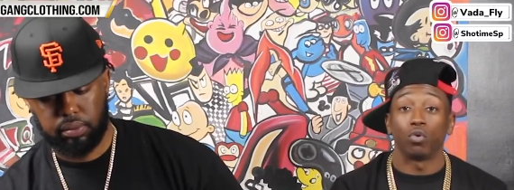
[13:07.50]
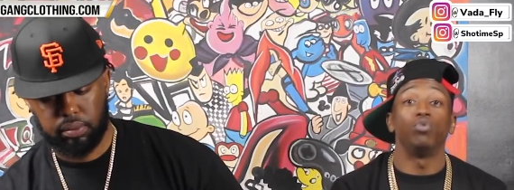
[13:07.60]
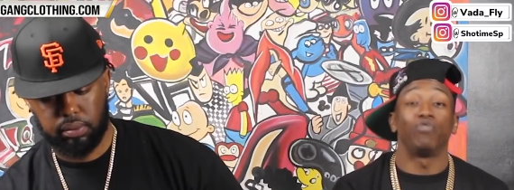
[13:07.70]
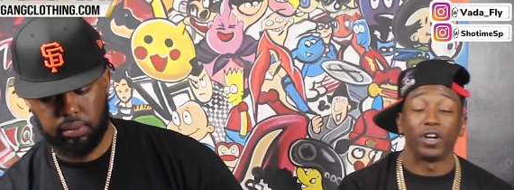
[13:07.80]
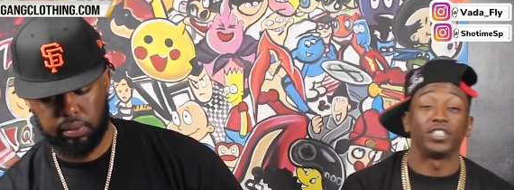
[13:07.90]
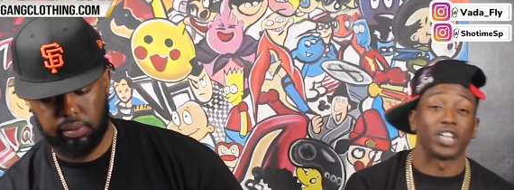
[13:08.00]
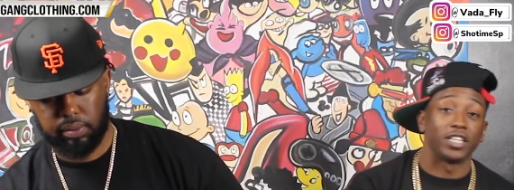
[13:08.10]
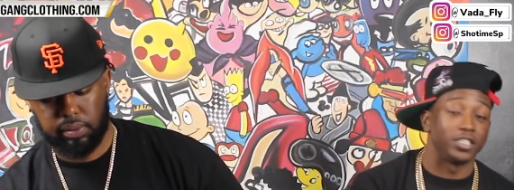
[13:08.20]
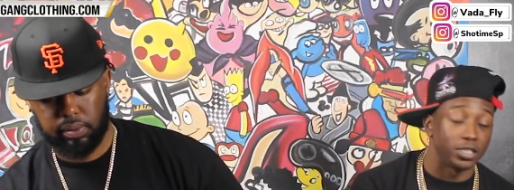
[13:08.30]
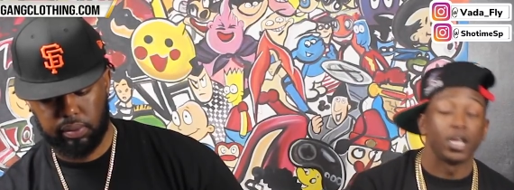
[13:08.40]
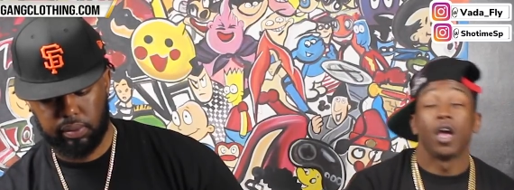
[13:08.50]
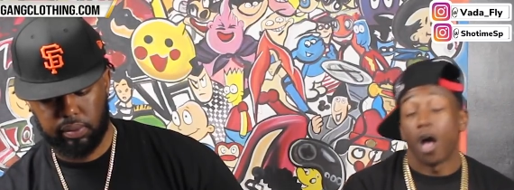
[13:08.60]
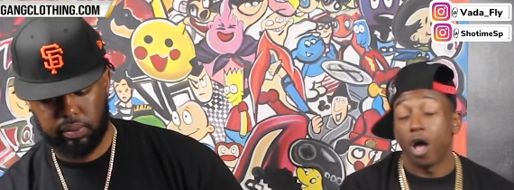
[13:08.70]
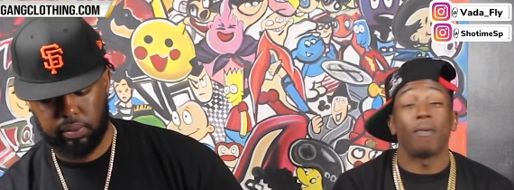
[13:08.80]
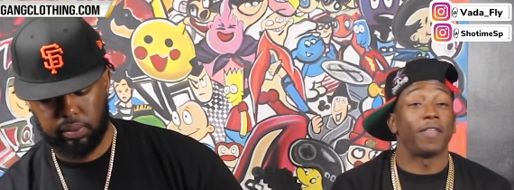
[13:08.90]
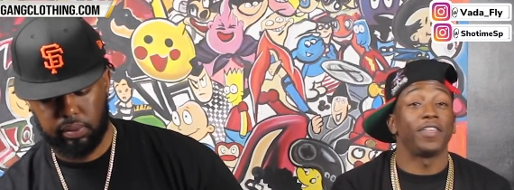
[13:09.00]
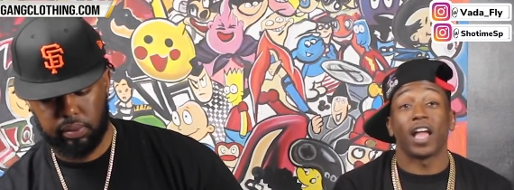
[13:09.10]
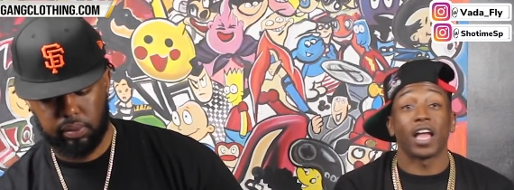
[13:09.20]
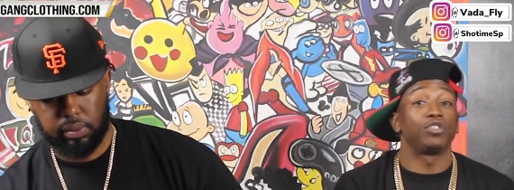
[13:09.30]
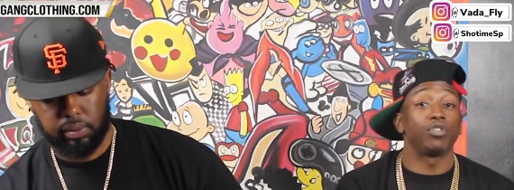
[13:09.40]
Speaker 1: on who franchise is, um, I
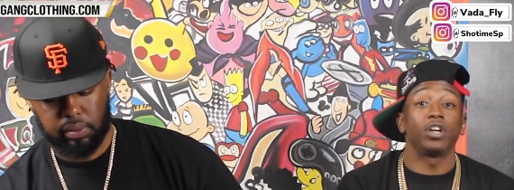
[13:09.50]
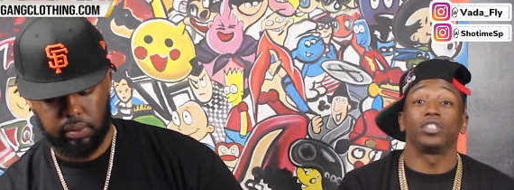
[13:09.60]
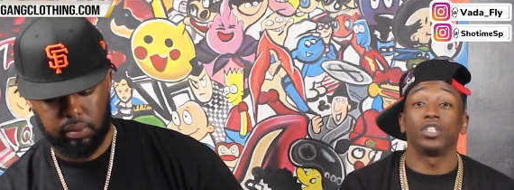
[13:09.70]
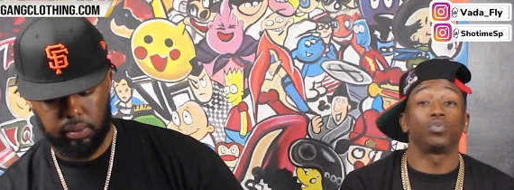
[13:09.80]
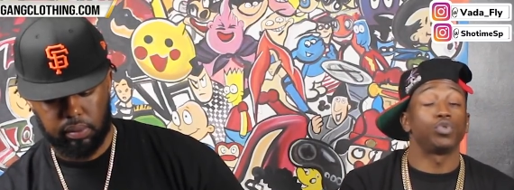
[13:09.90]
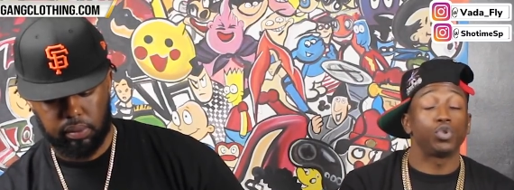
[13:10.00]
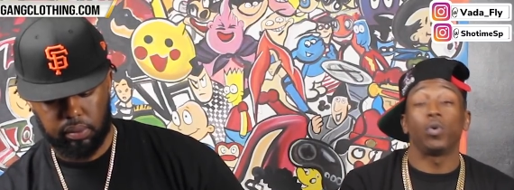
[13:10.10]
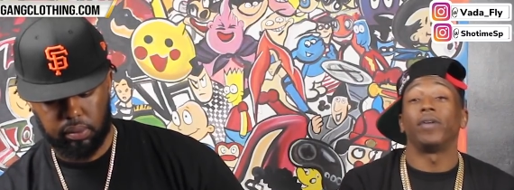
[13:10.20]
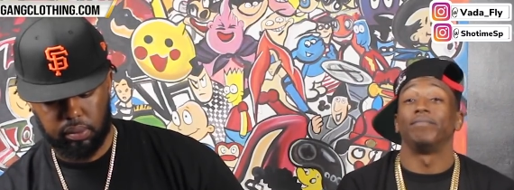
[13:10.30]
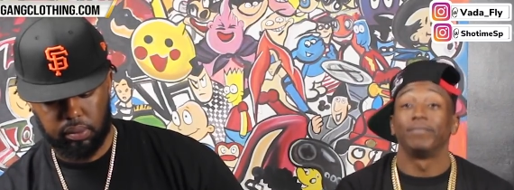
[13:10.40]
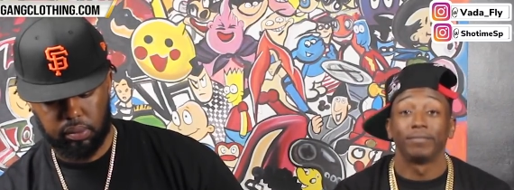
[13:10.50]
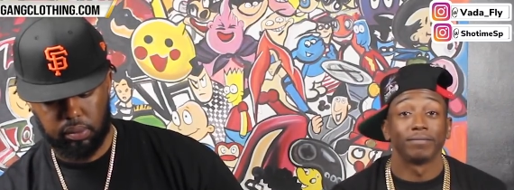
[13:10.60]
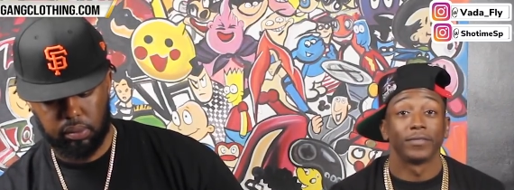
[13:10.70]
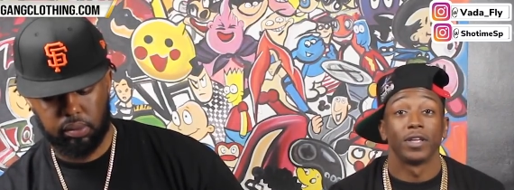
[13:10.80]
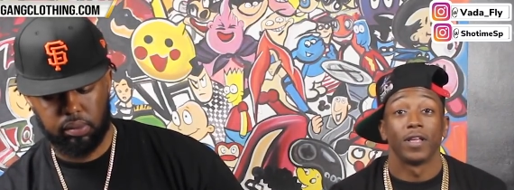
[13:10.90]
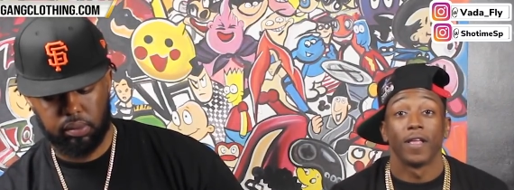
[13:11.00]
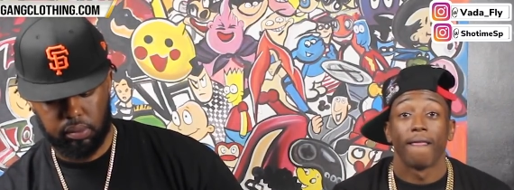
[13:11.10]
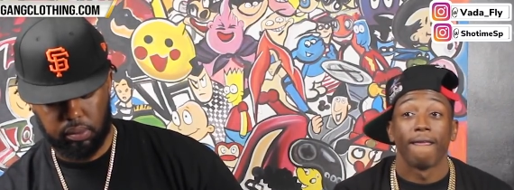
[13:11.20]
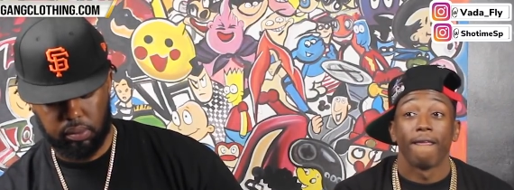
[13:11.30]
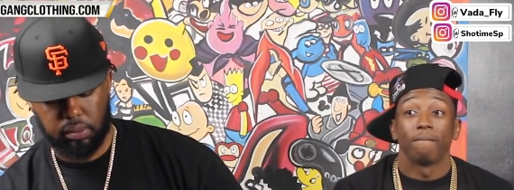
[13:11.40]
think I got drugs in this one too. One.
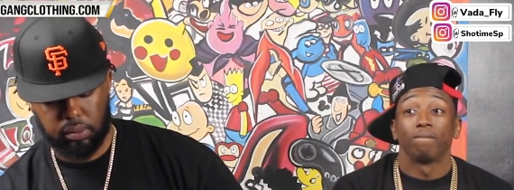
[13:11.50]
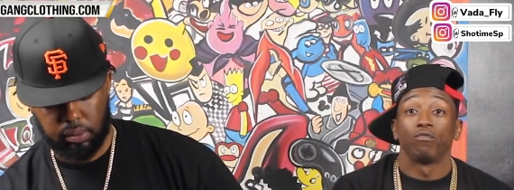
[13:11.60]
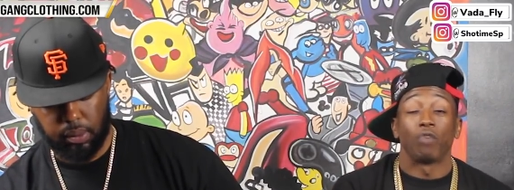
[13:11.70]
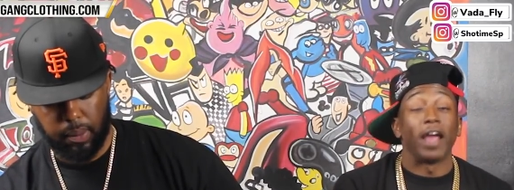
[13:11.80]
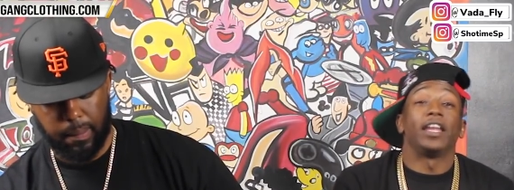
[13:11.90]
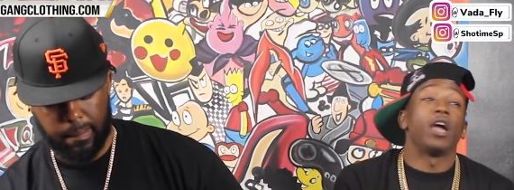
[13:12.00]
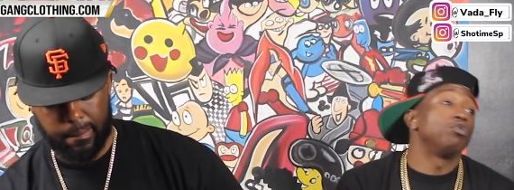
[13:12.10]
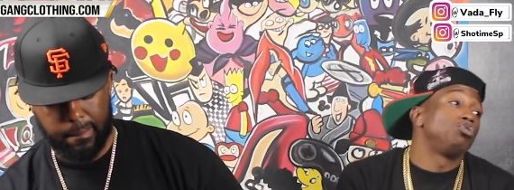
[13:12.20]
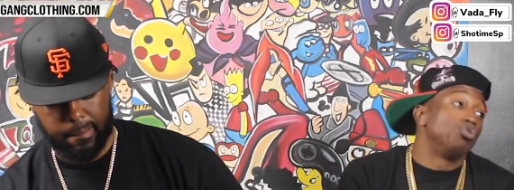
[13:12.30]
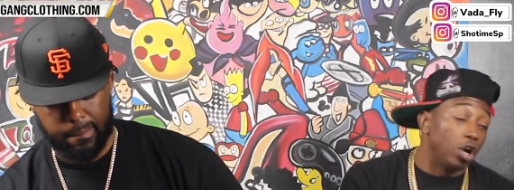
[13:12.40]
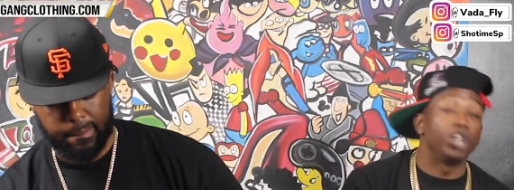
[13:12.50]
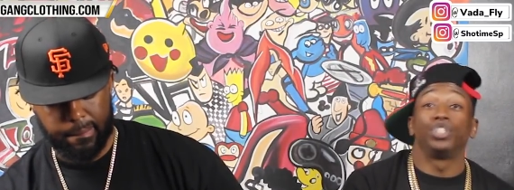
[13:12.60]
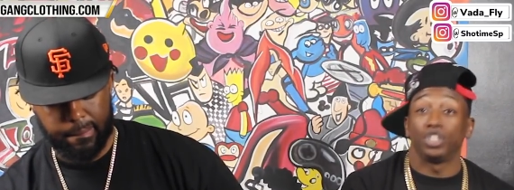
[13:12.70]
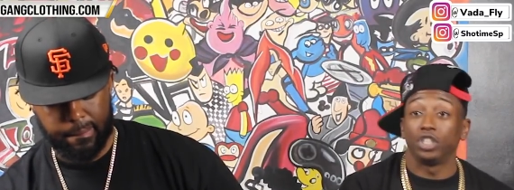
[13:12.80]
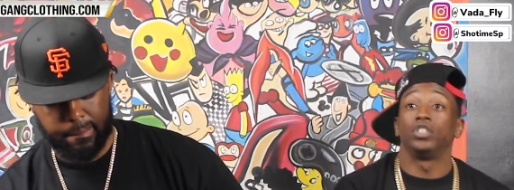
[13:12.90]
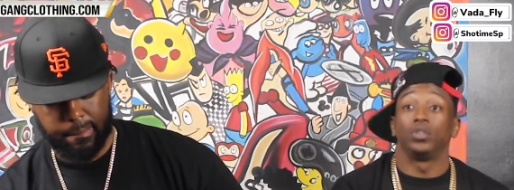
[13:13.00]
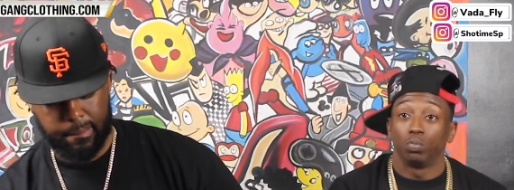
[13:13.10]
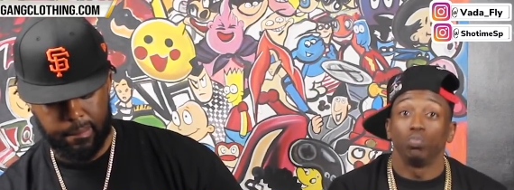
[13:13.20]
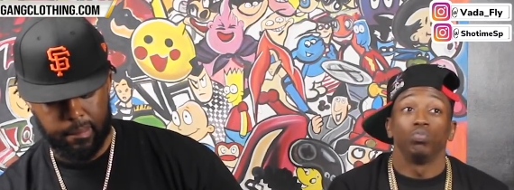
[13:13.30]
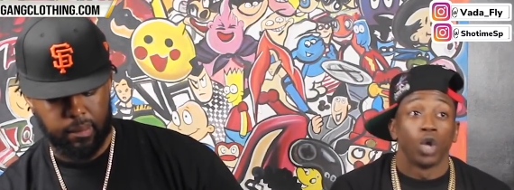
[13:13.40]
Mm. Right now, drugs
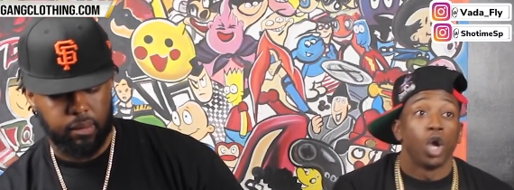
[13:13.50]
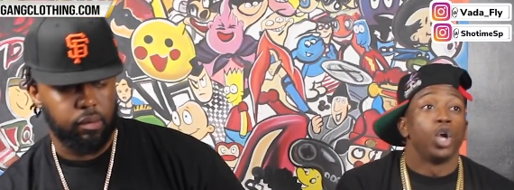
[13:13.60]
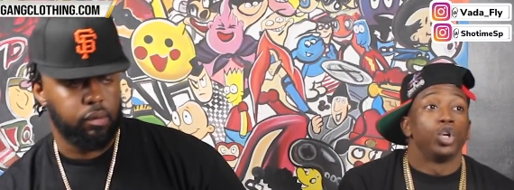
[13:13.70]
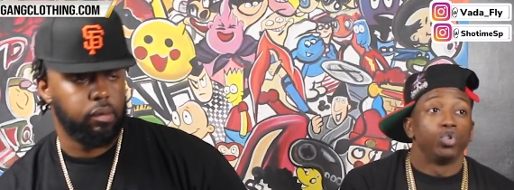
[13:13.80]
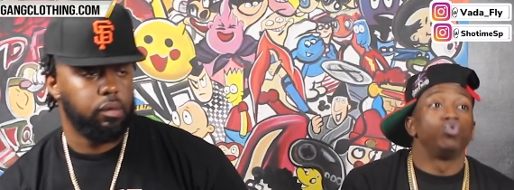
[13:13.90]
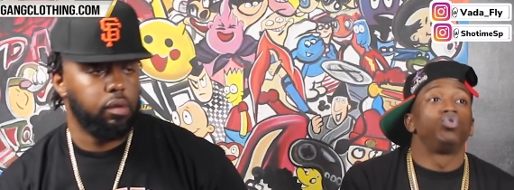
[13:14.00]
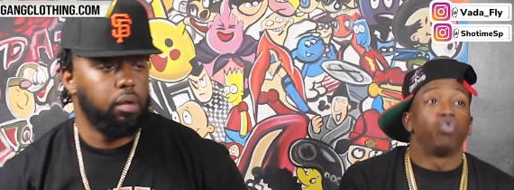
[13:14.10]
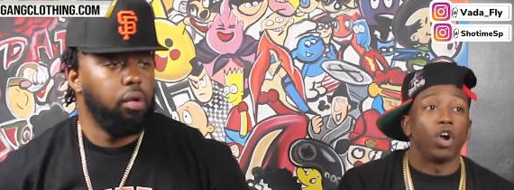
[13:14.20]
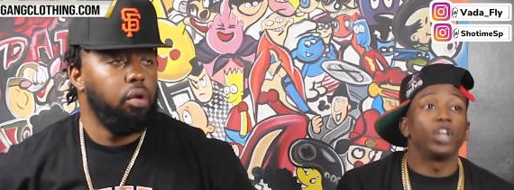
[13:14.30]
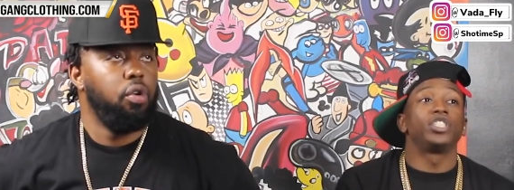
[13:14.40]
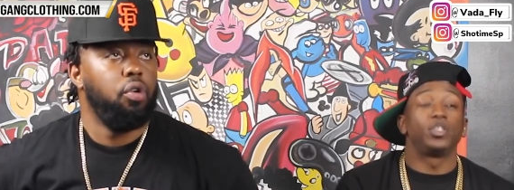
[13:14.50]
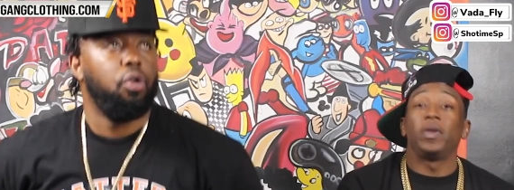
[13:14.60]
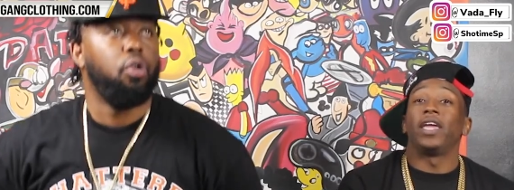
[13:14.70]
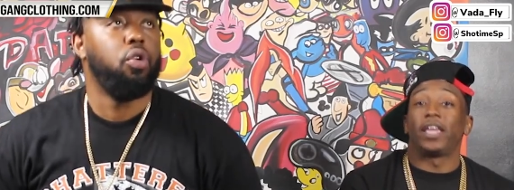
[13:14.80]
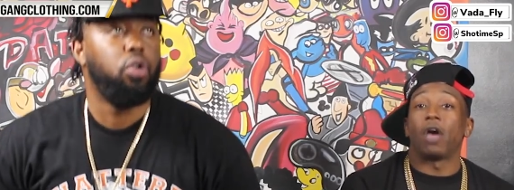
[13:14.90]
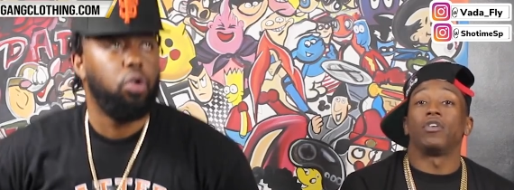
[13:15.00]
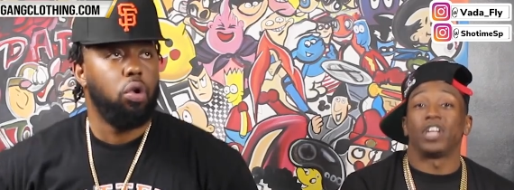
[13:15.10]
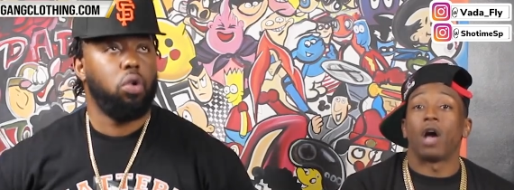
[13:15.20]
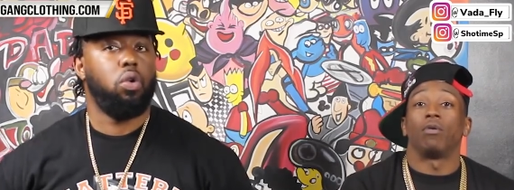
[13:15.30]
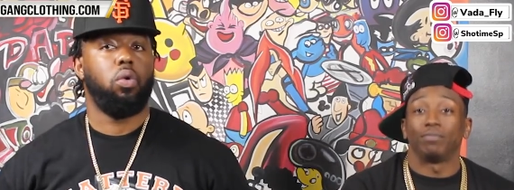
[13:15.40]
is drugs is being
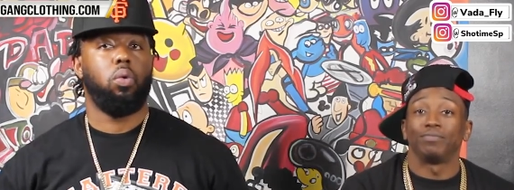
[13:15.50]
counted out.